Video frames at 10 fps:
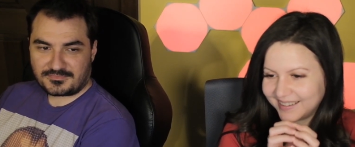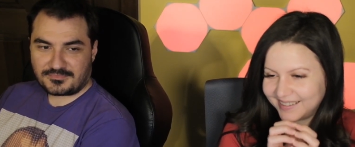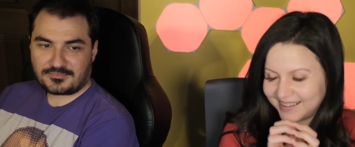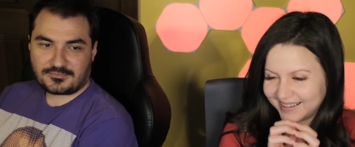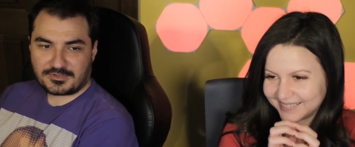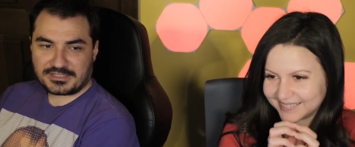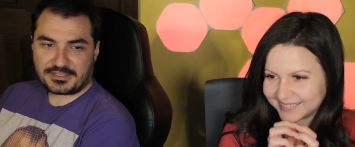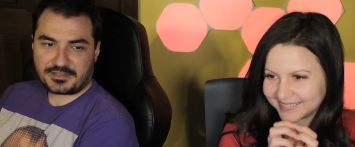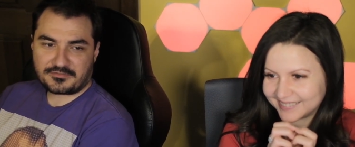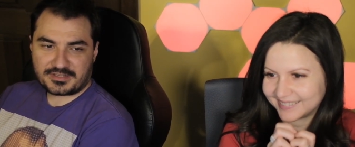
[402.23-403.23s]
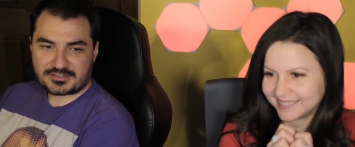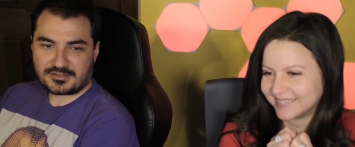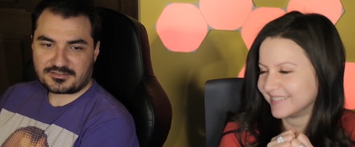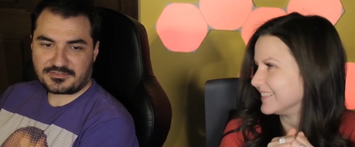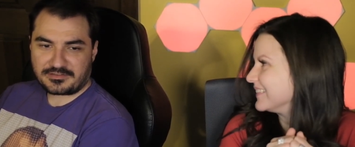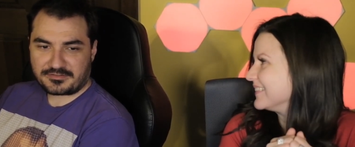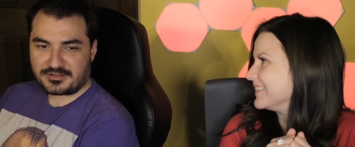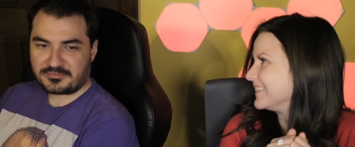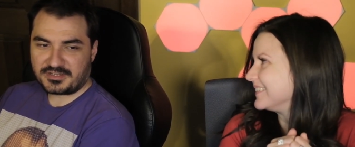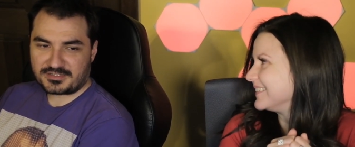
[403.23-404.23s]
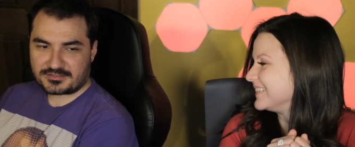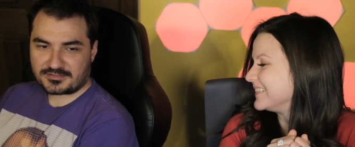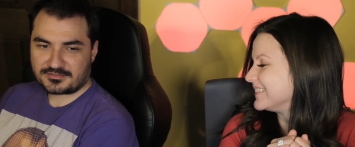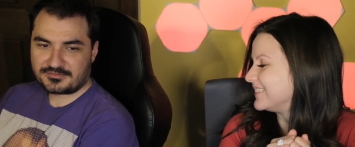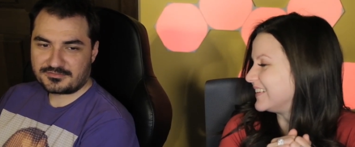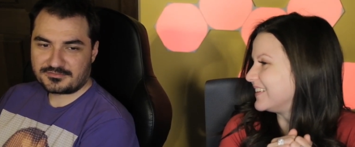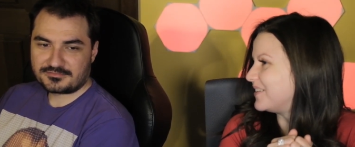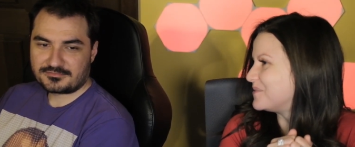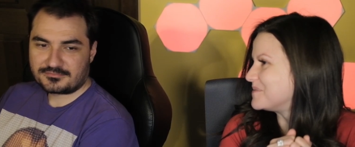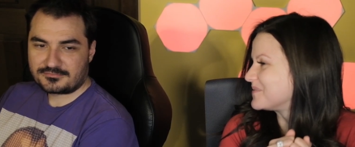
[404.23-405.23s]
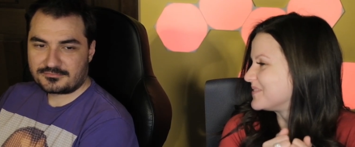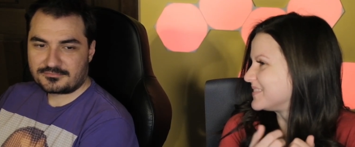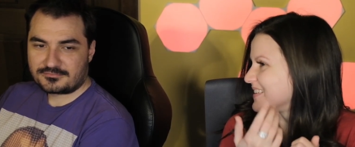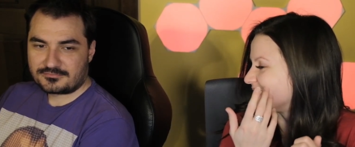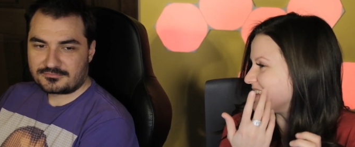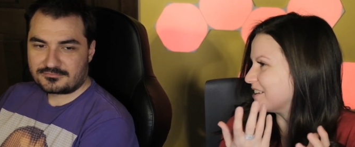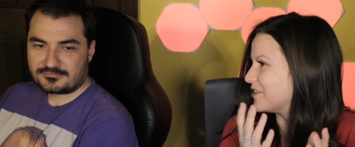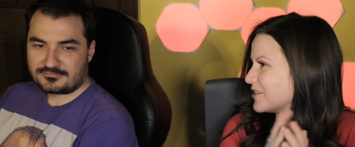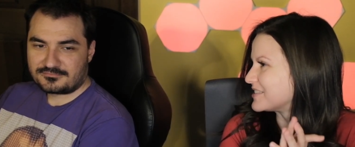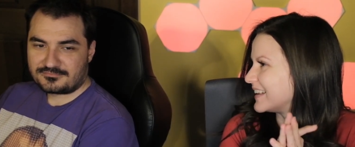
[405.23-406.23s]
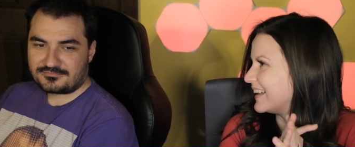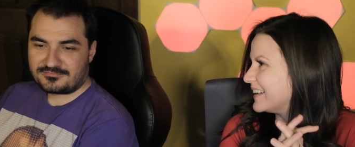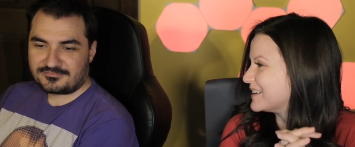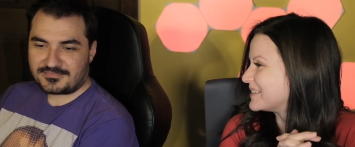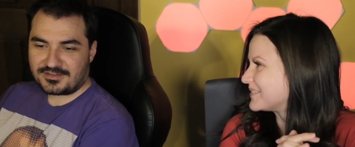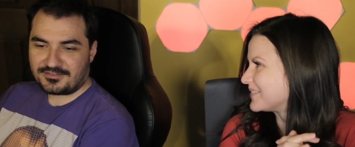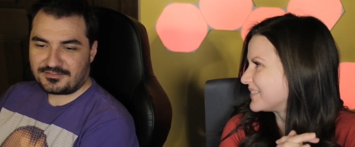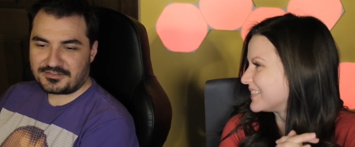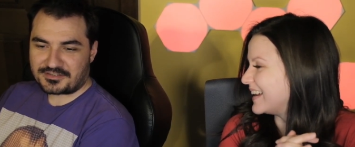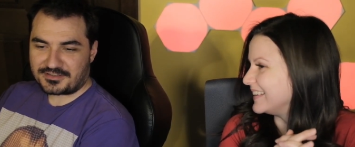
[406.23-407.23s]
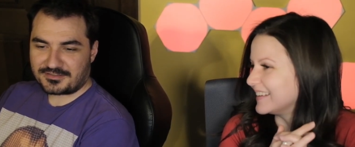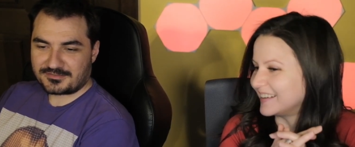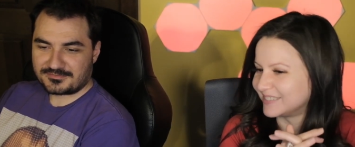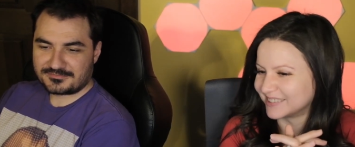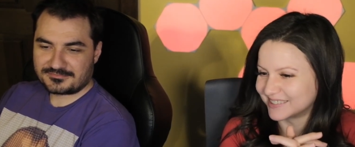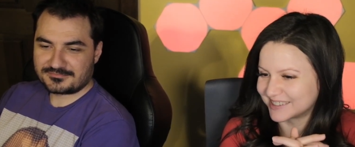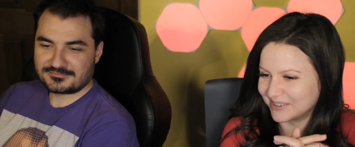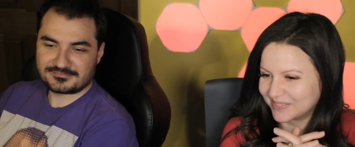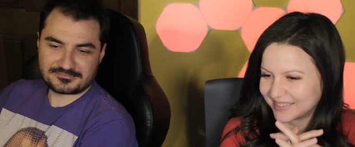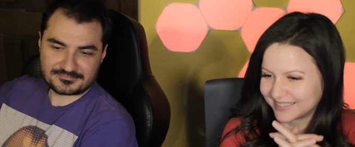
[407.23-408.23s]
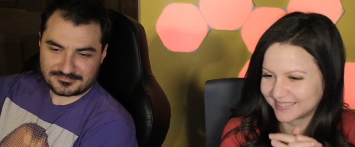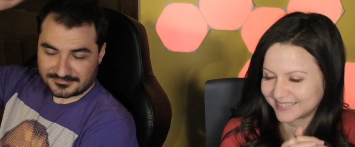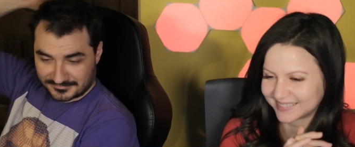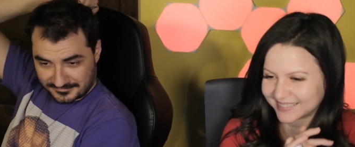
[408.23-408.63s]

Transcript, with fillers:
Speaker 1: All
Speaker 2: right. Wait, that advice cost 500 bucks?
Speaker 1: Well, no, this thing cost like 800 or something.